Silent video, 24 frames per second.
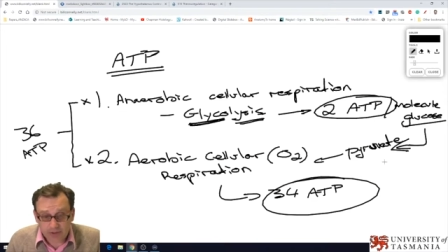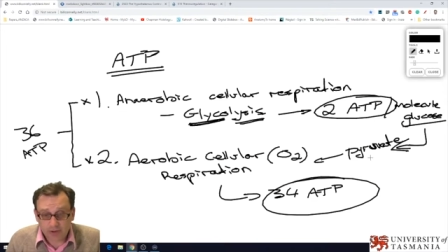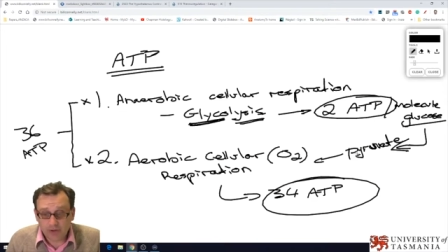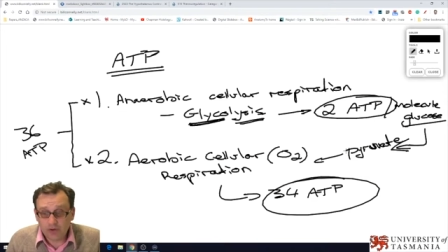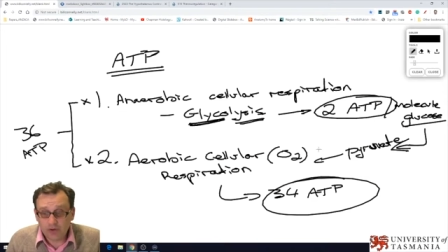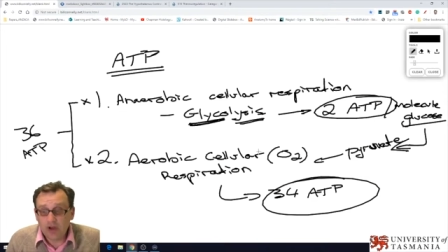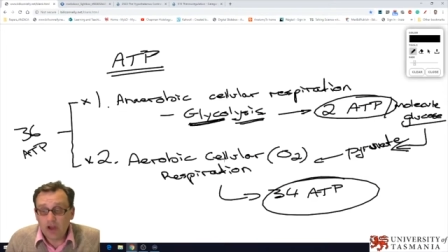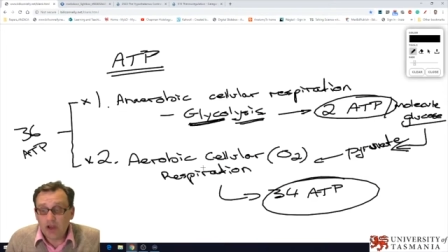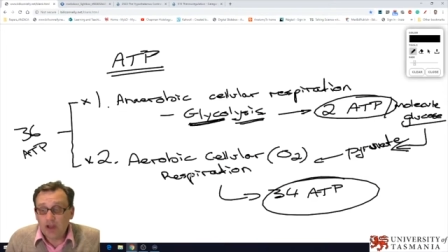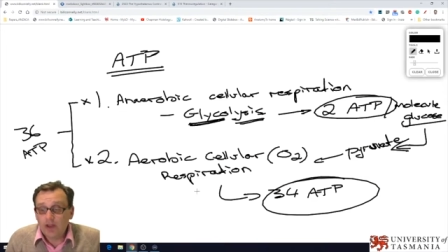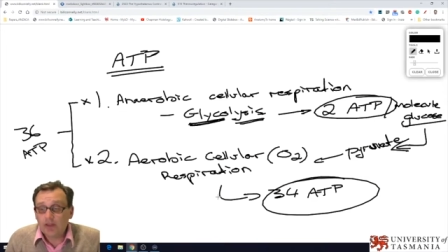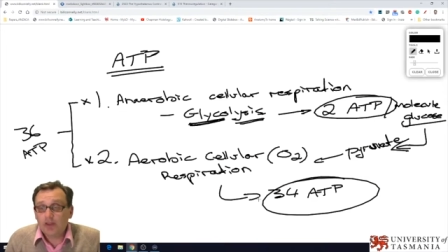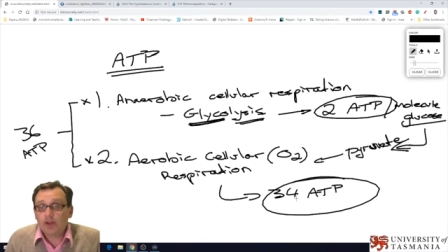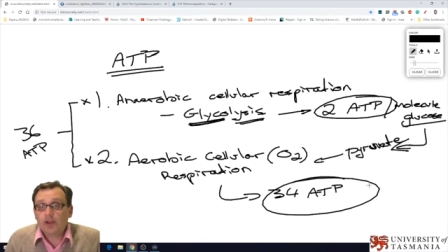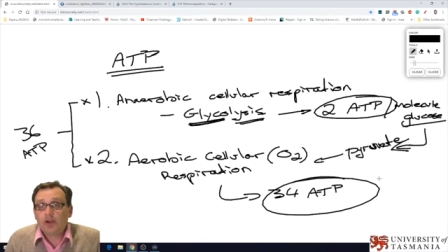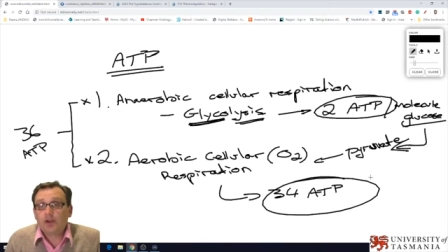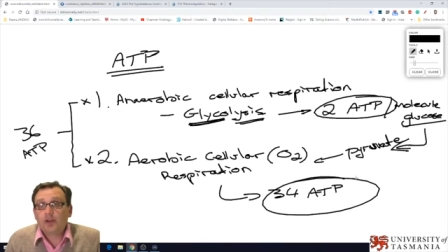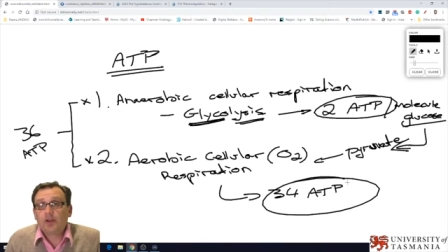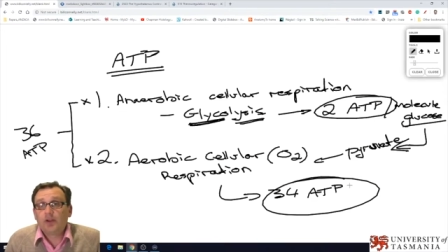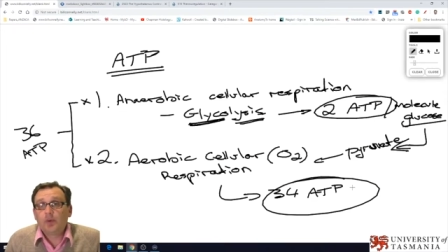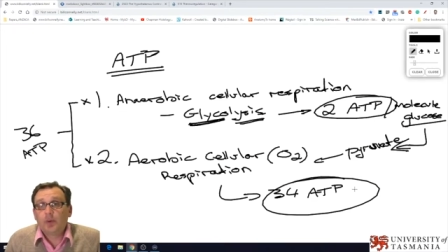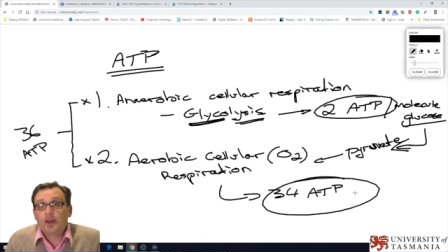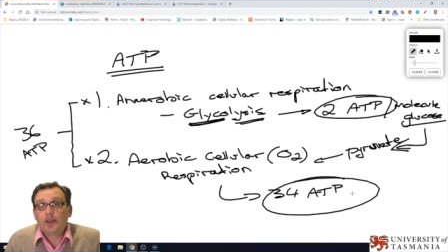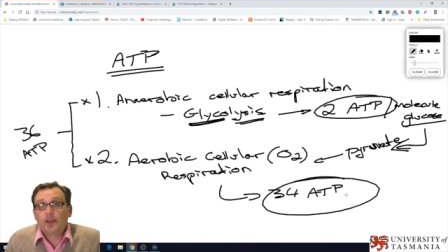And so
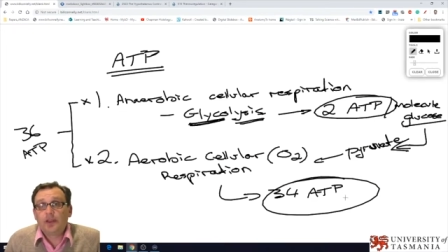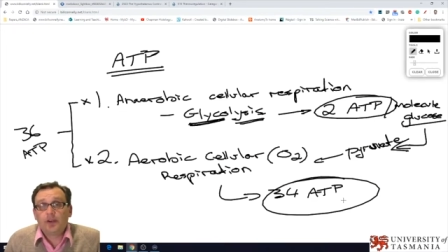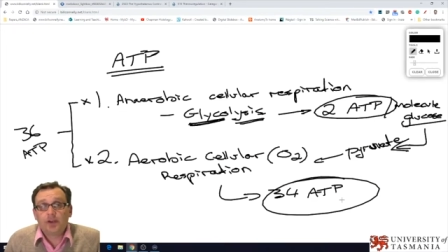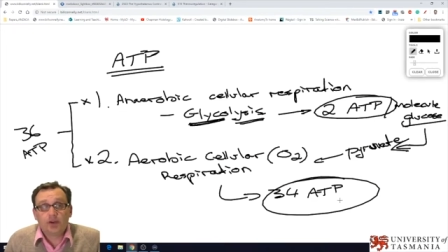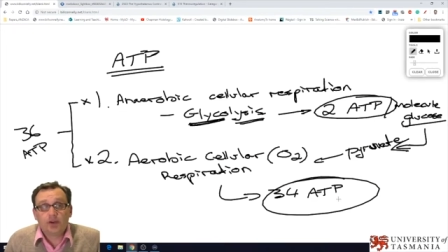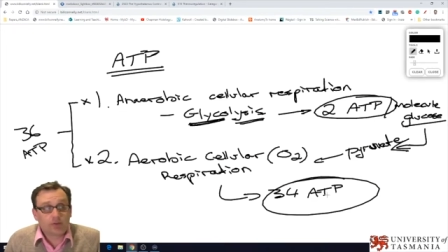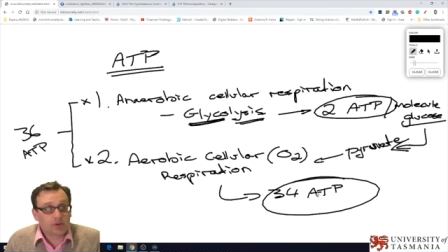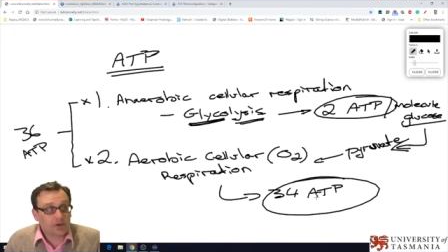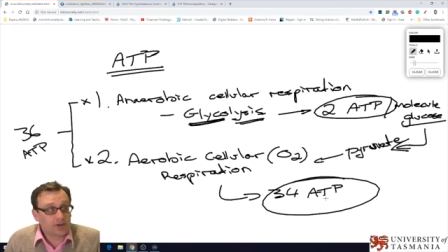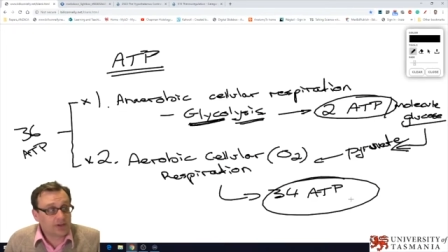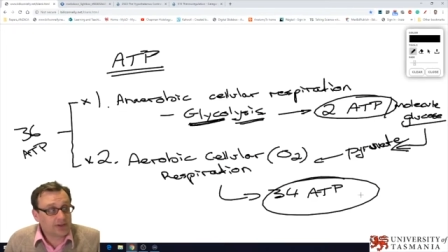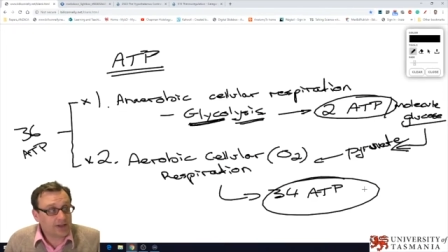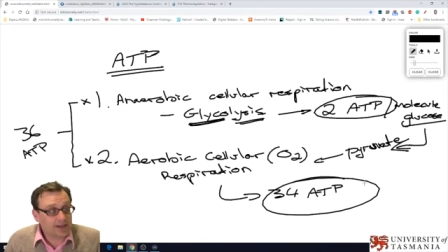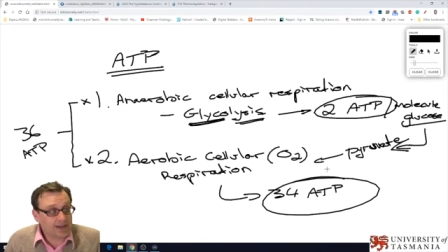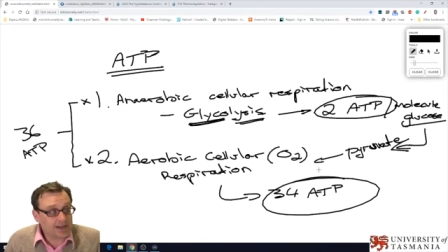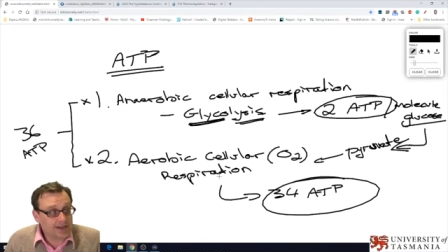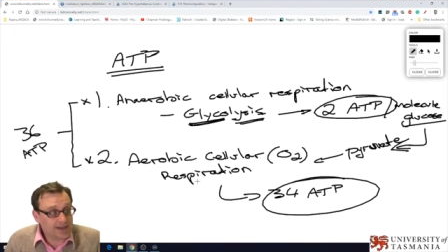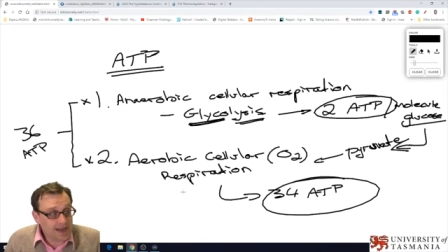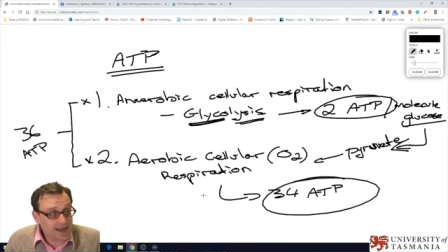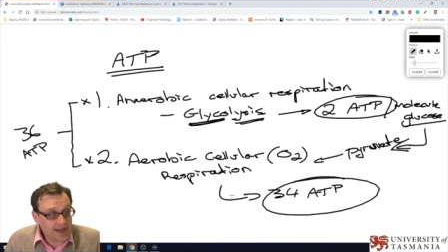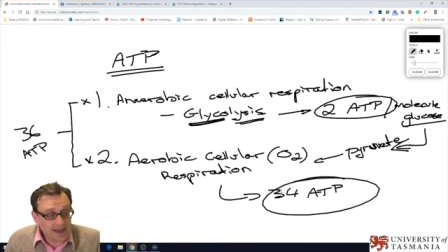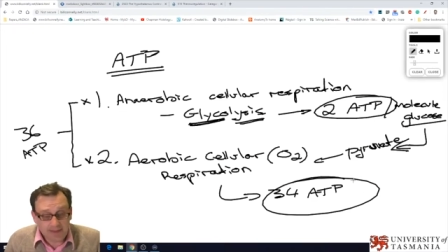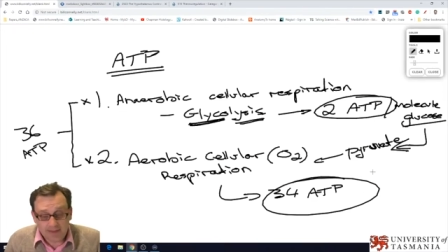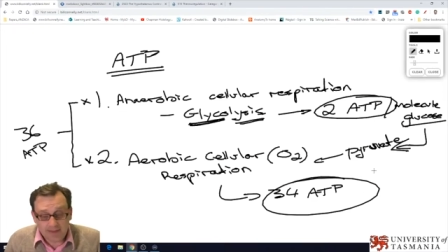the only way that
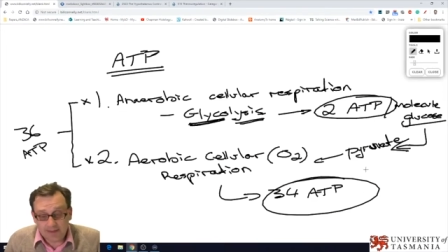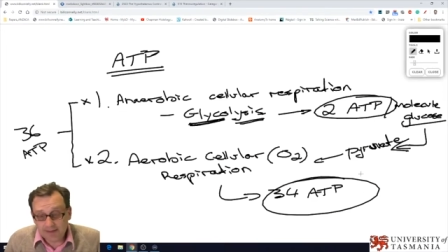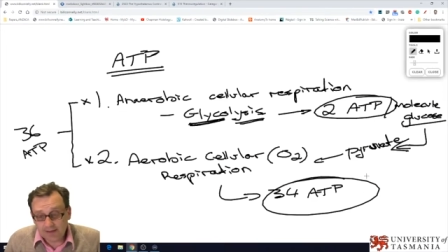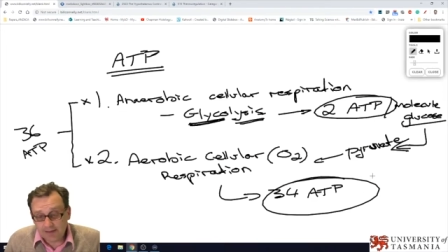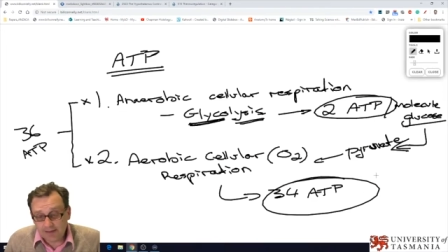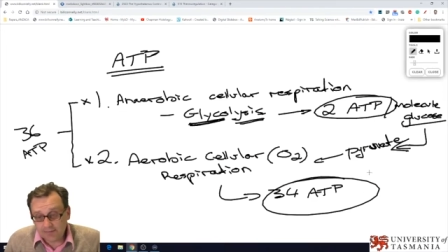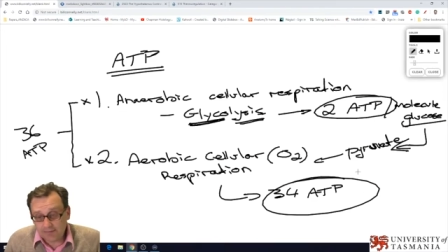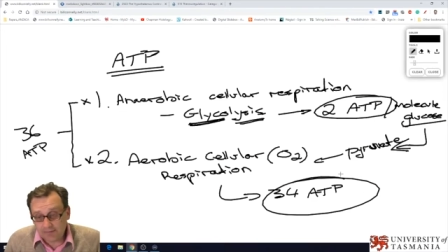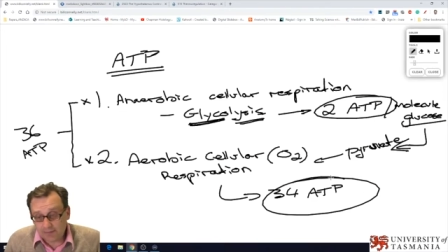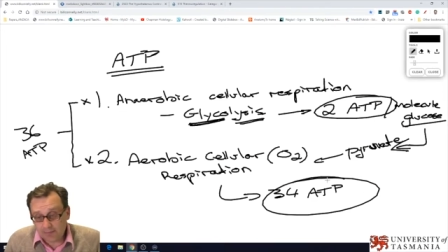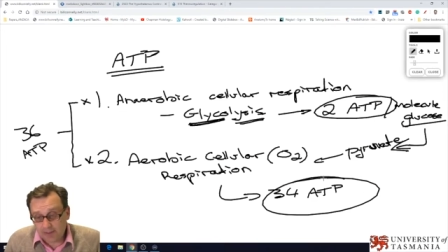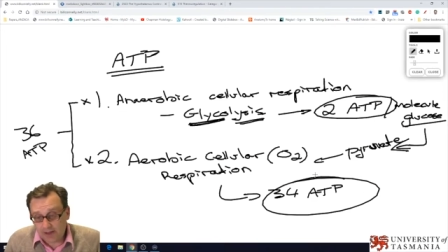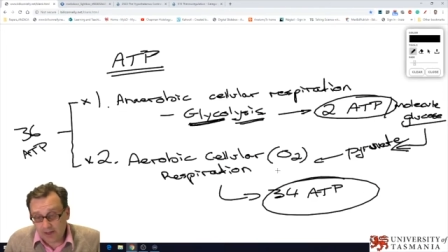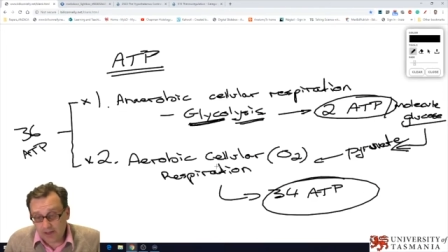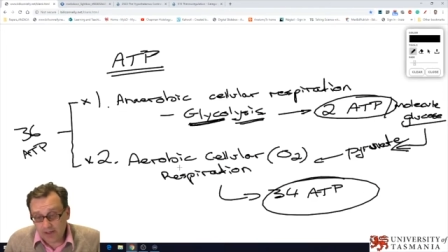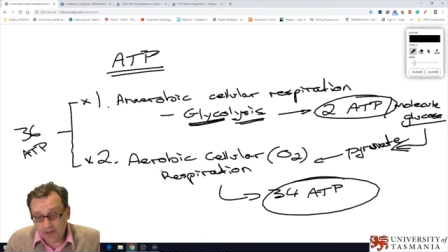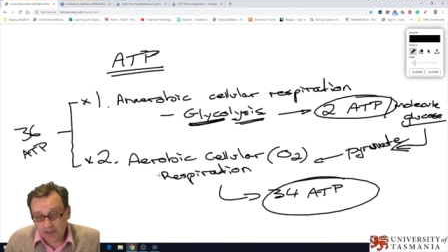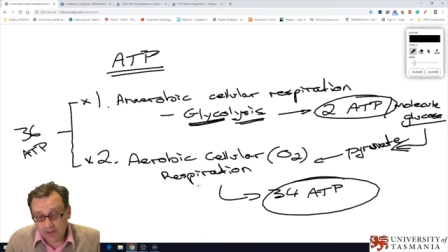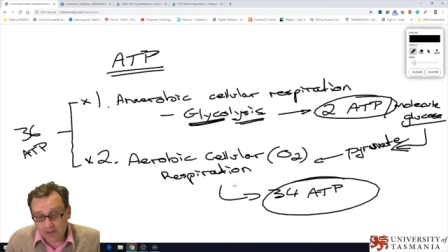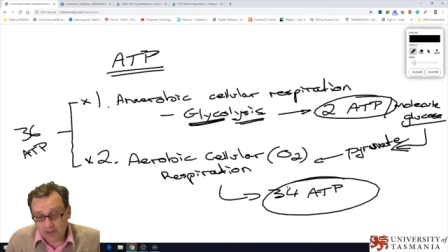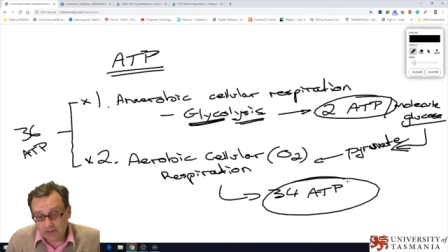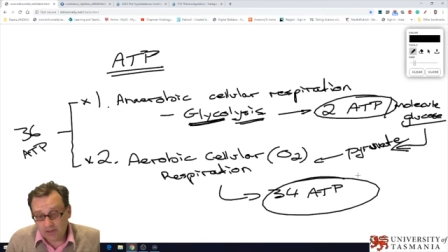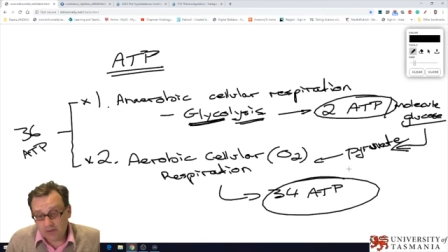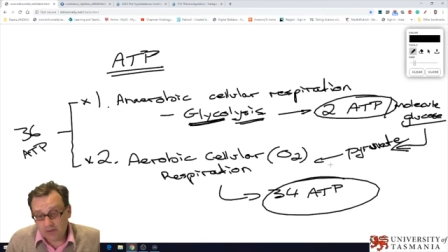neurons can get this
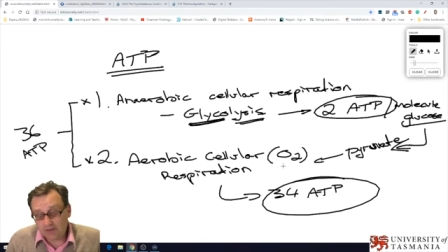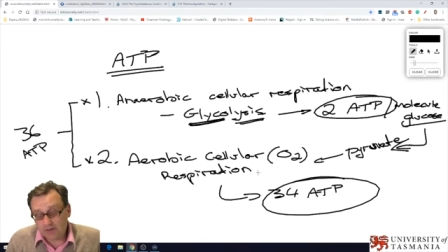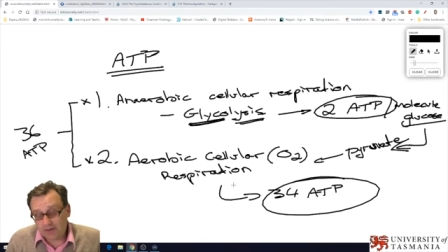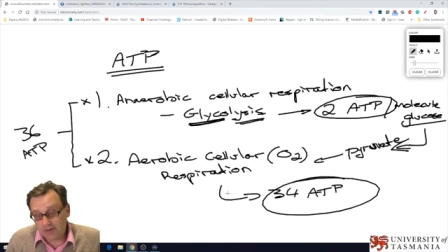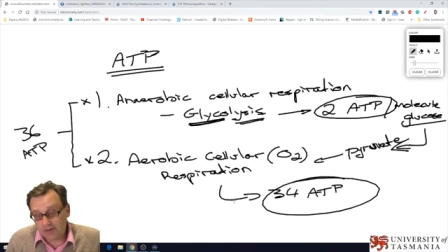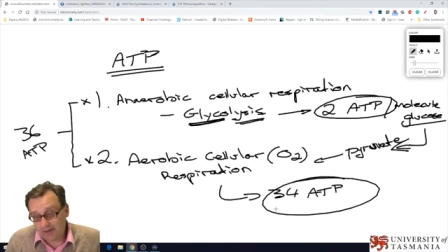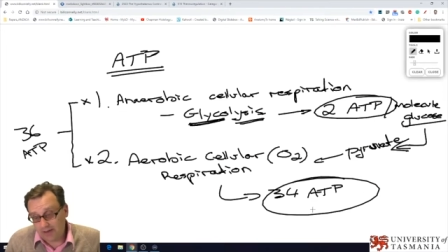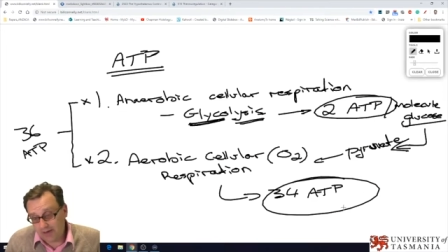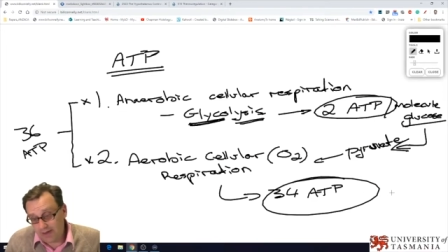information